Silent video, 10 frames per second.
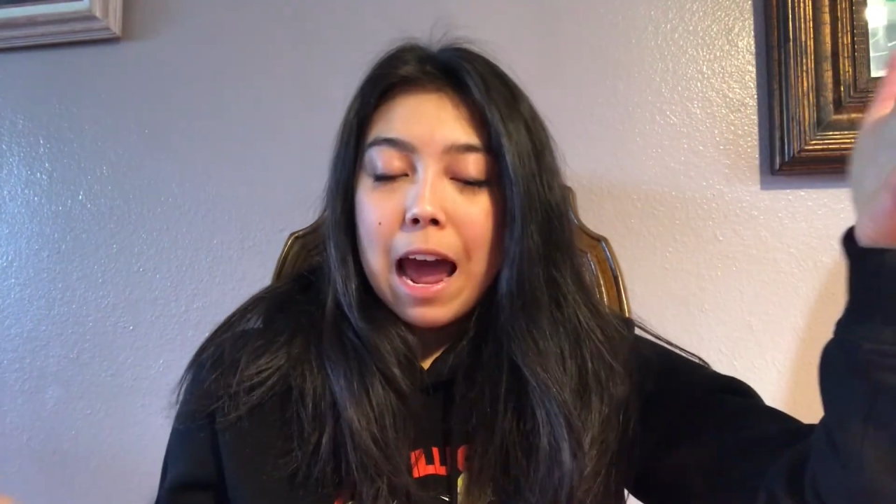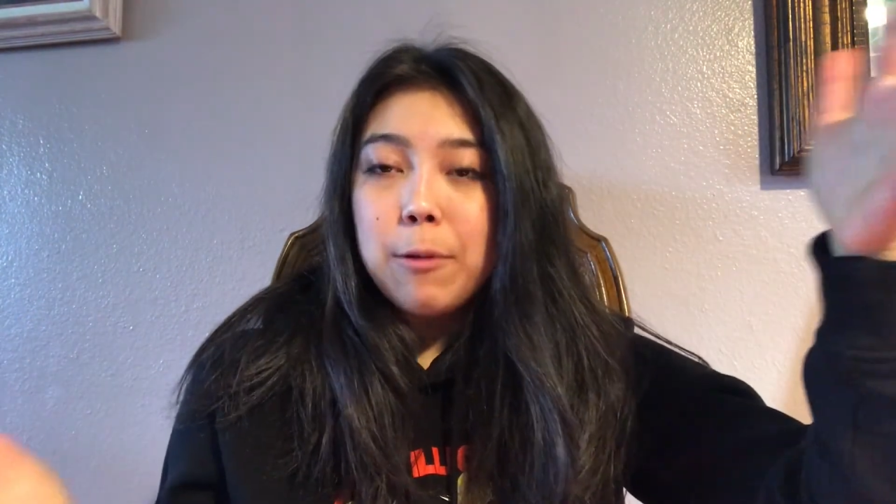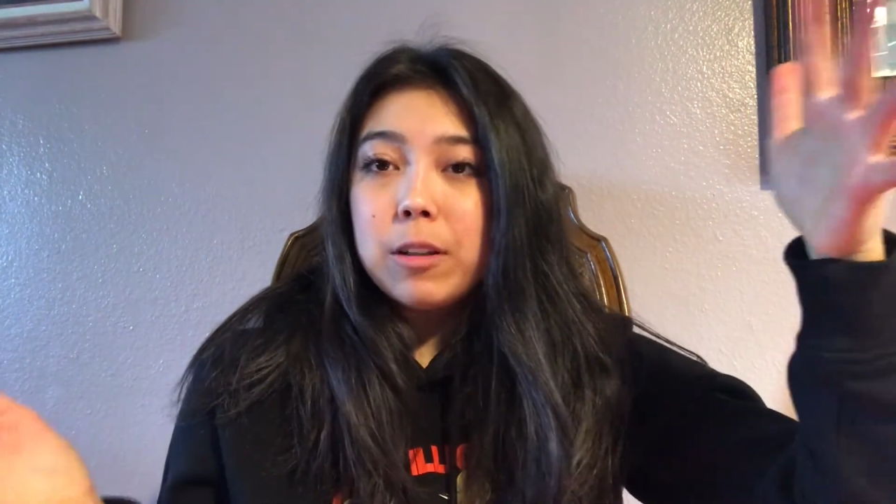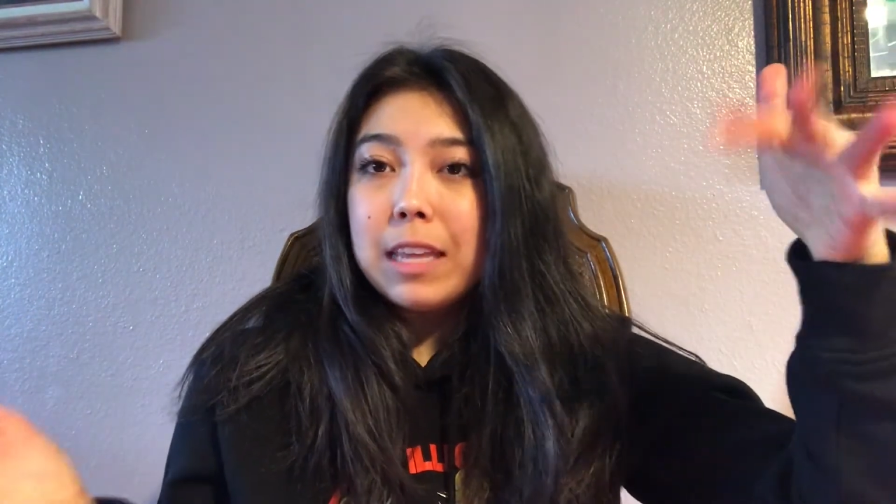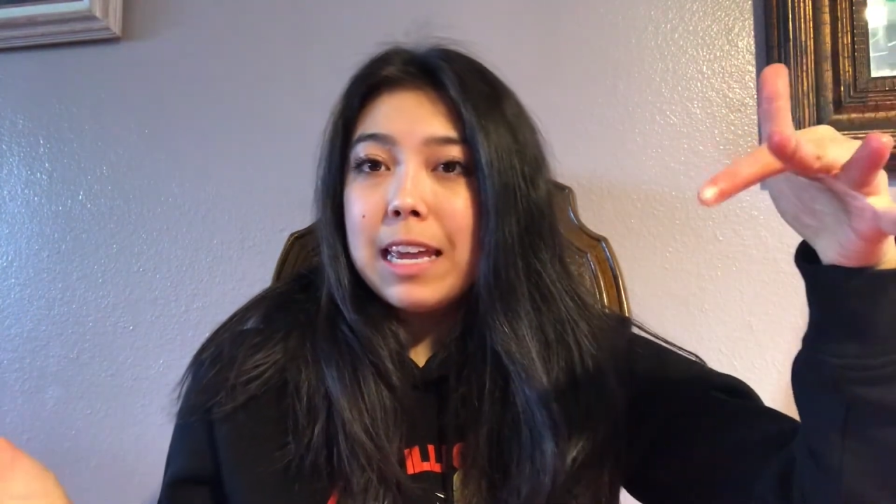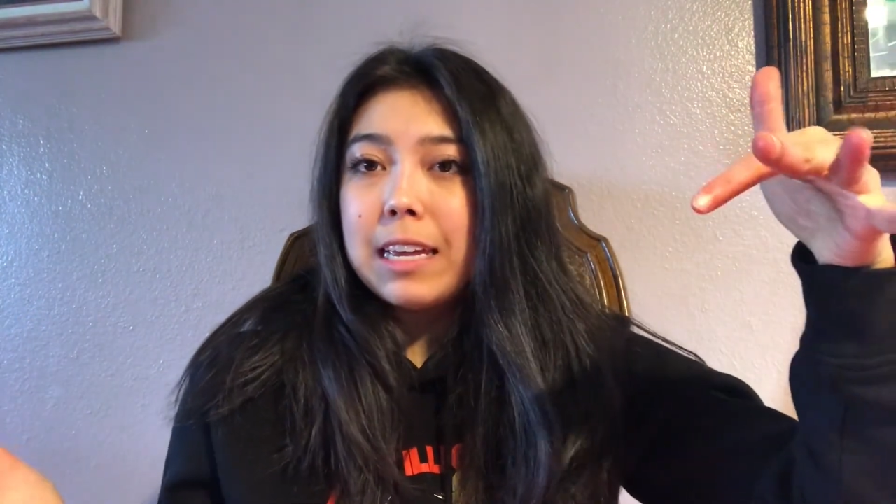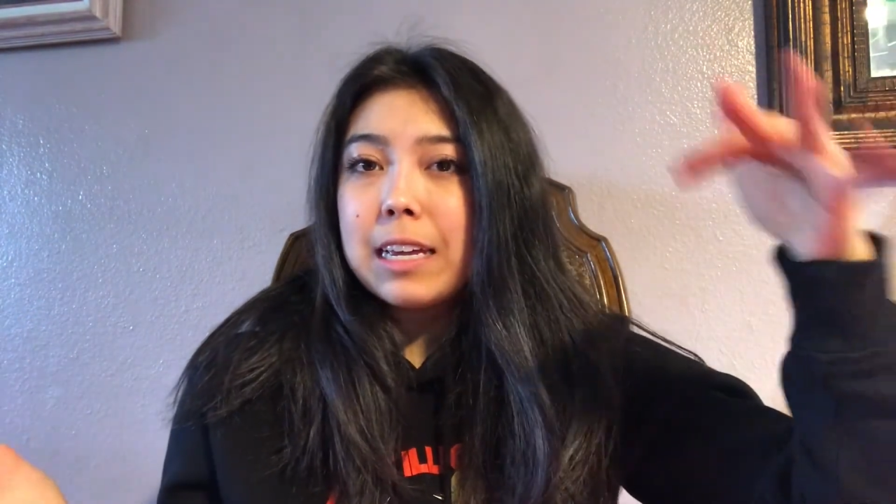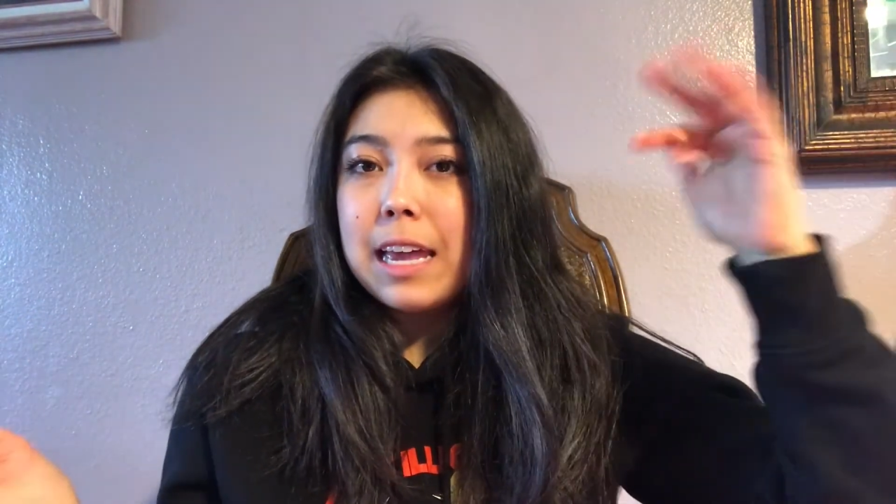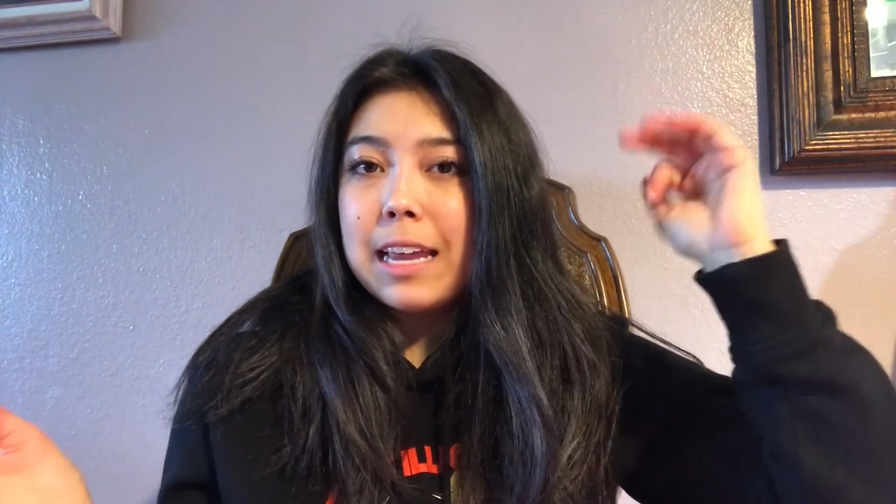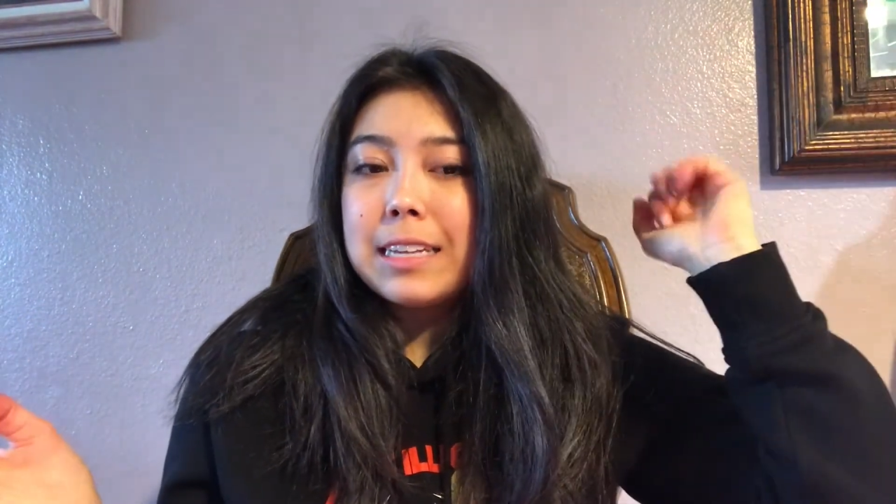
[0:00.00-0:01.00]
I will link
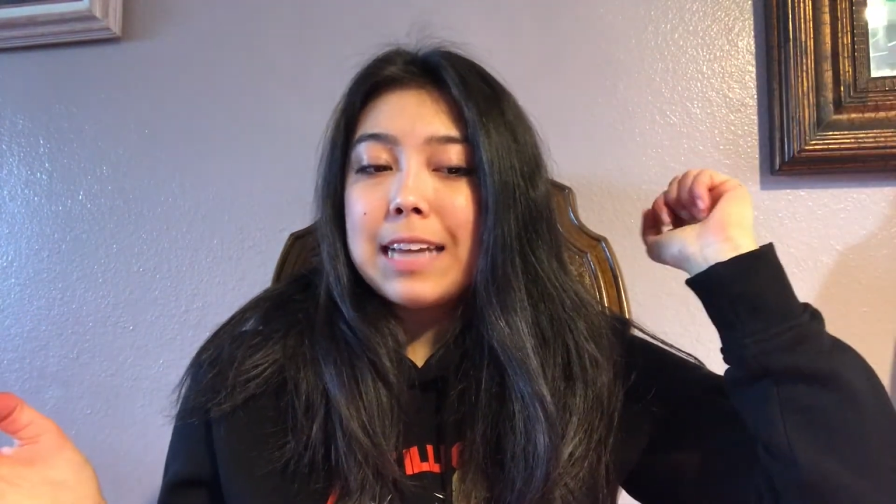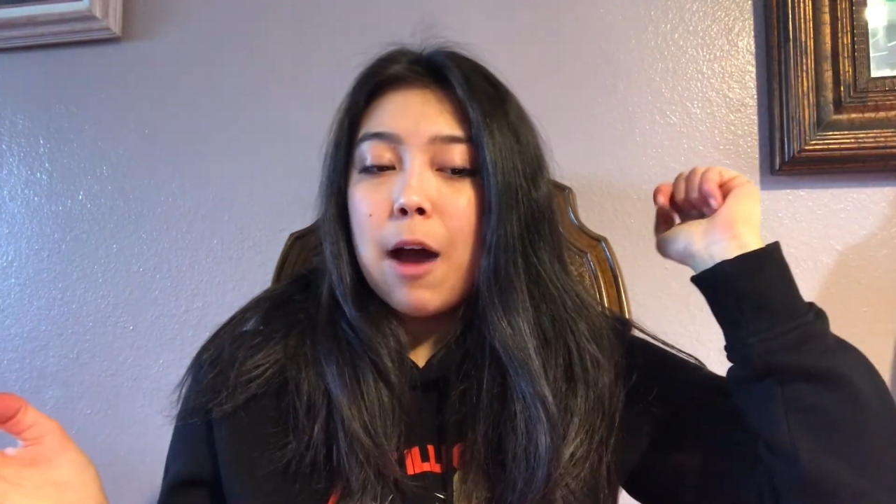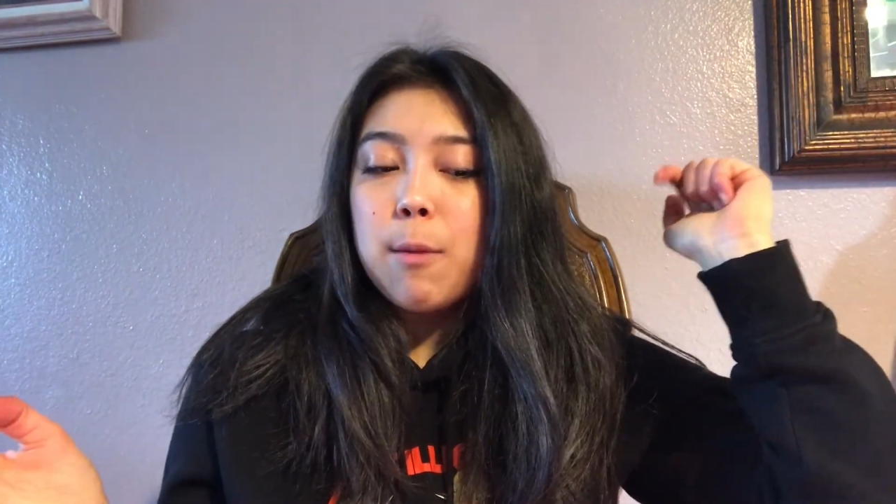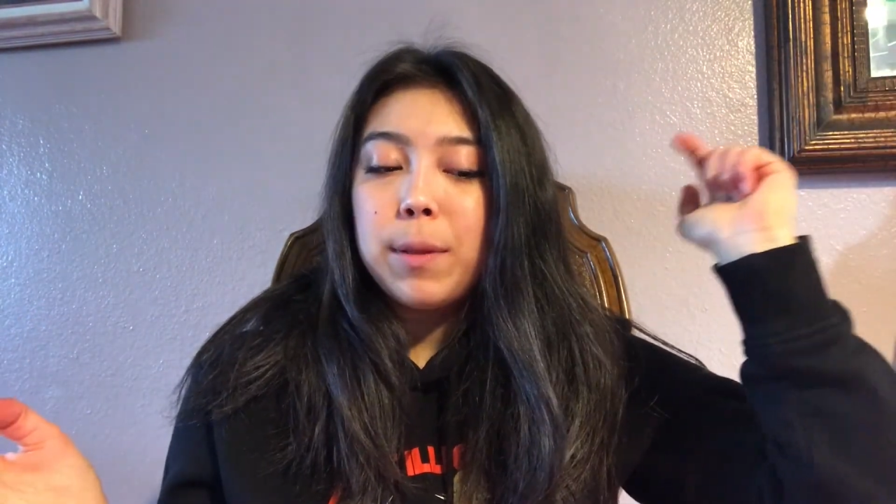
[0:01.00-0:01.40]
it down